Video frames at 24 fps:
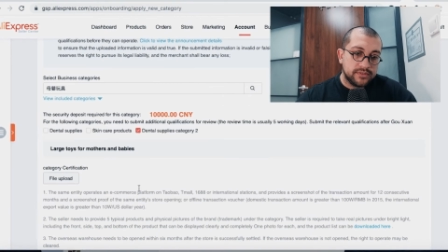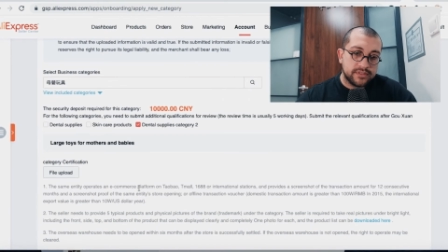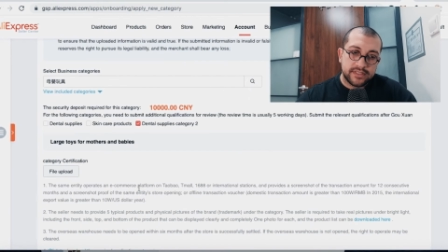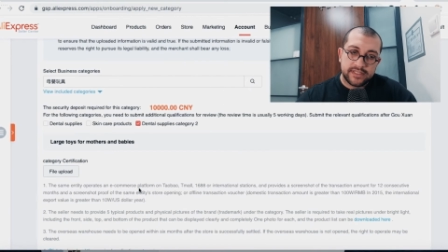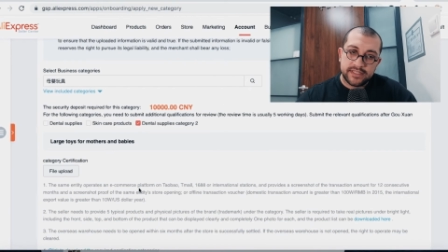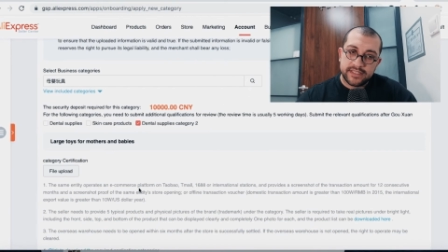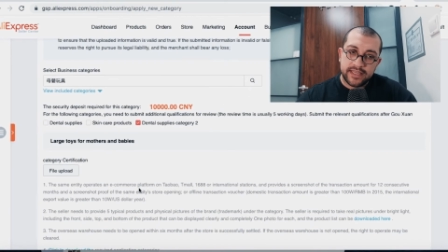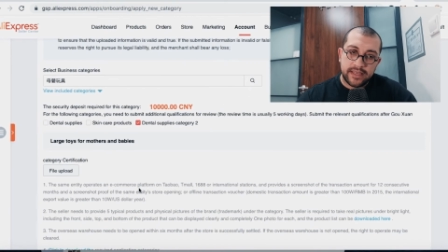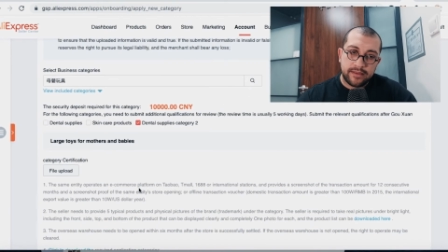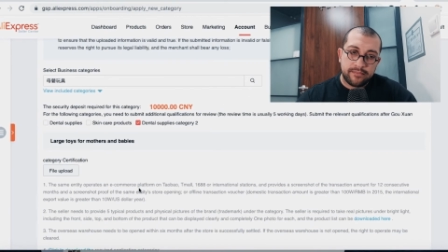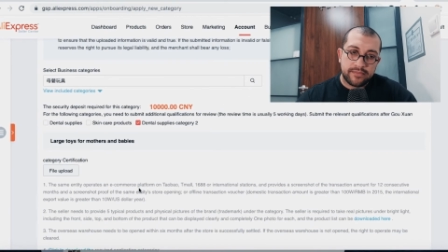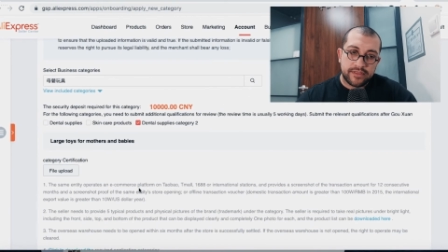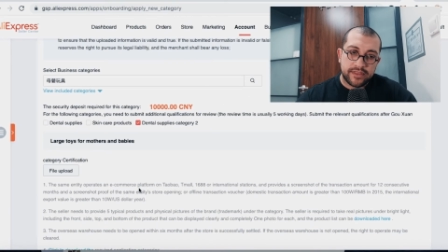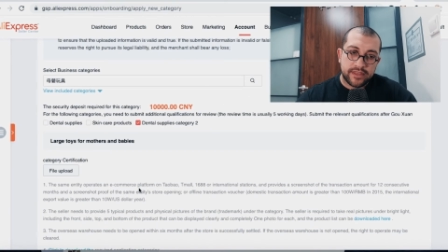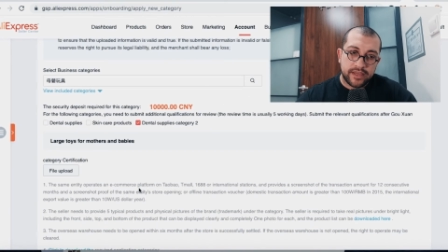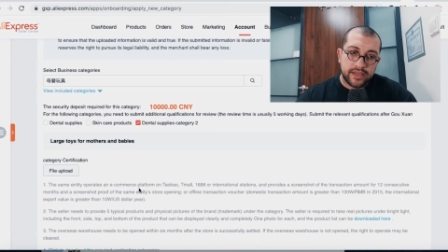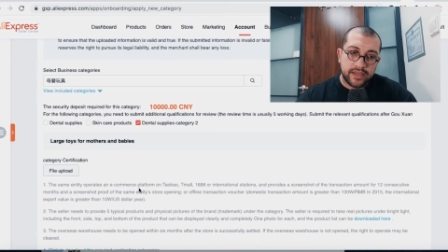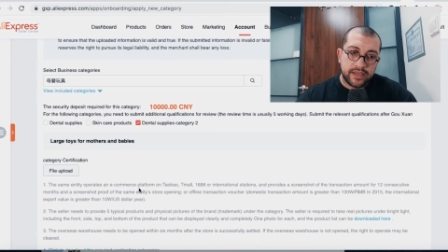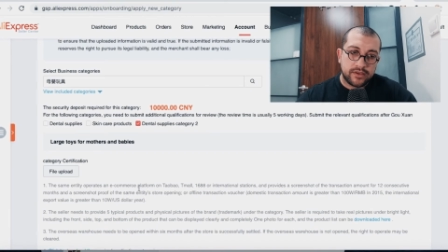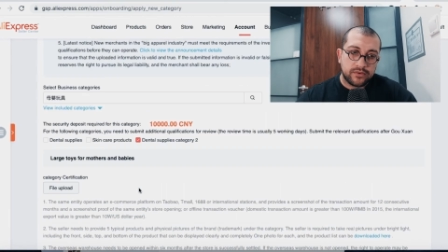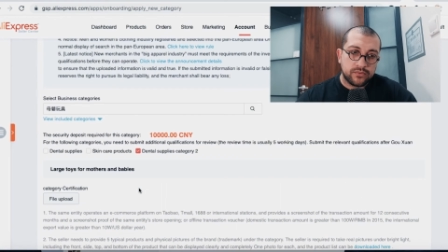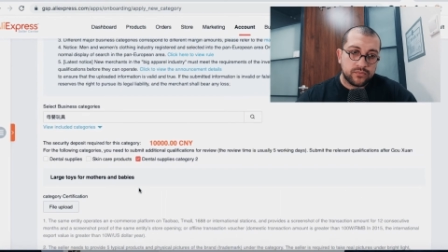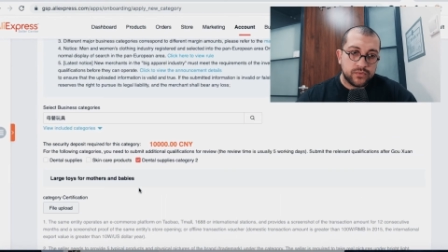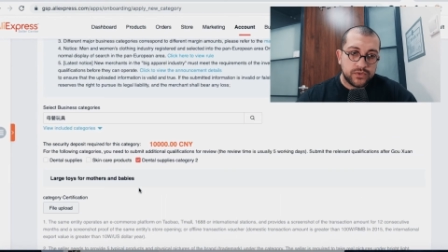the same
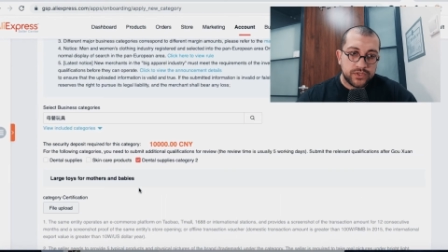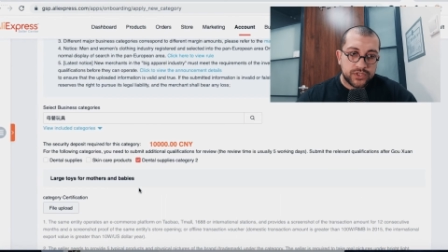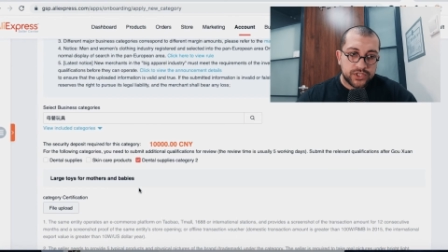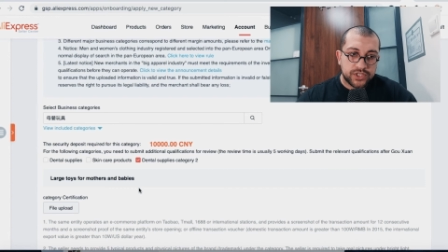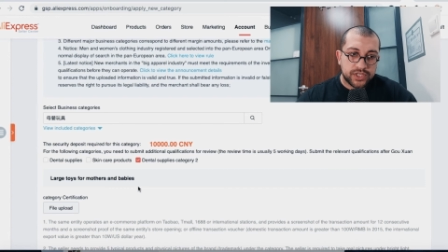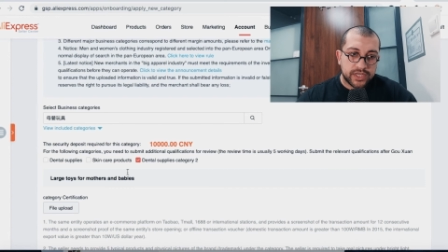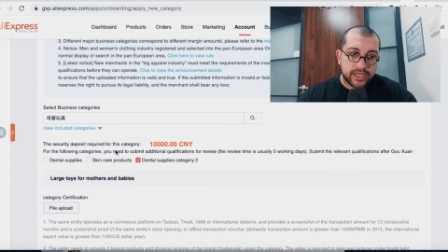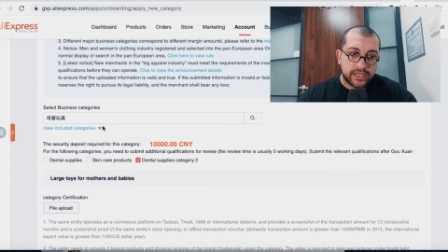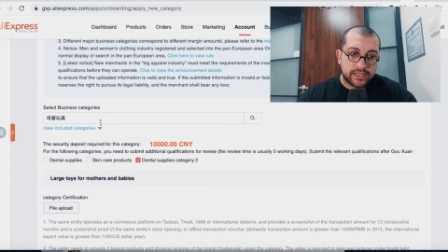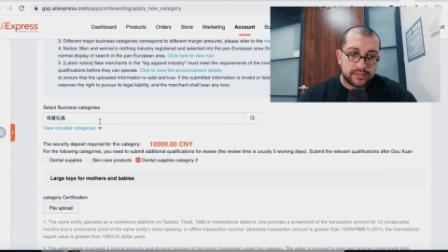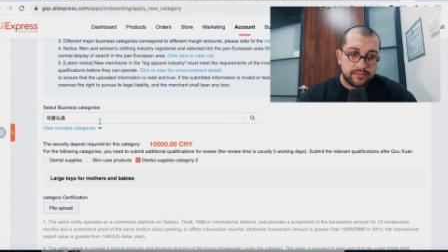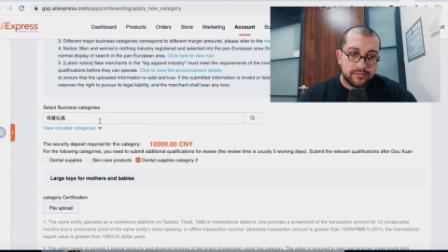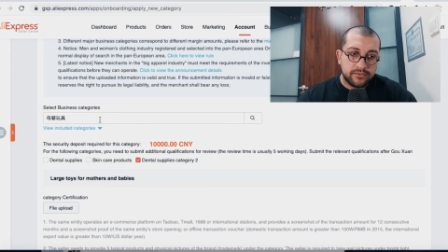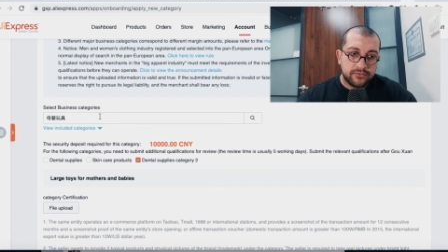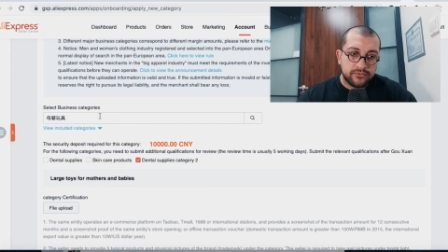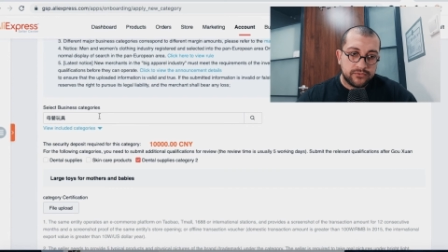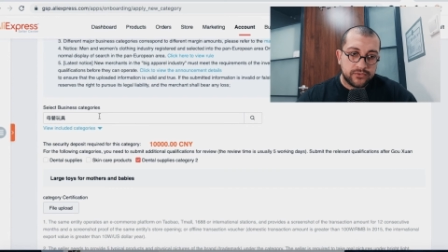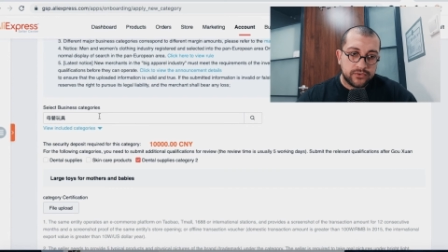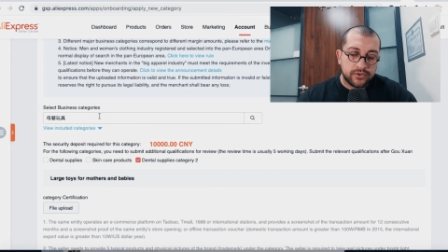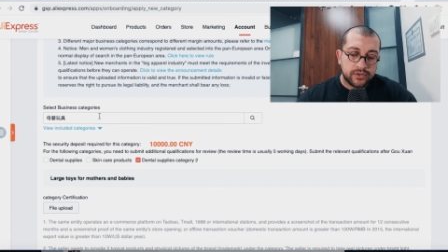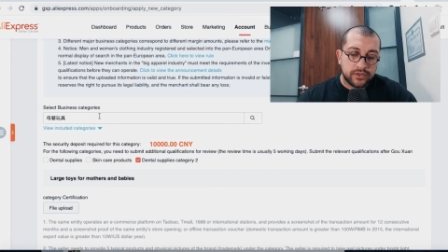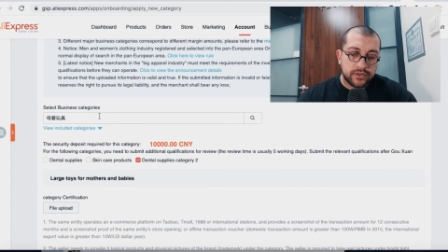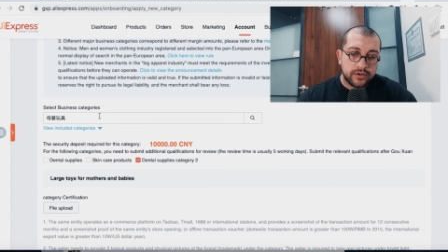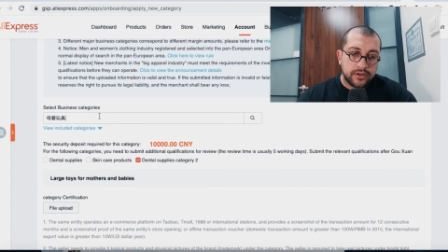thing we checked
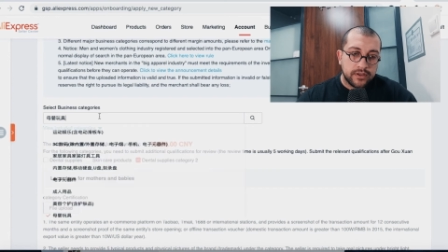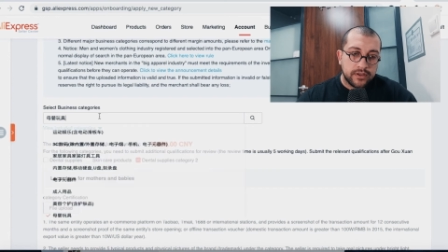before.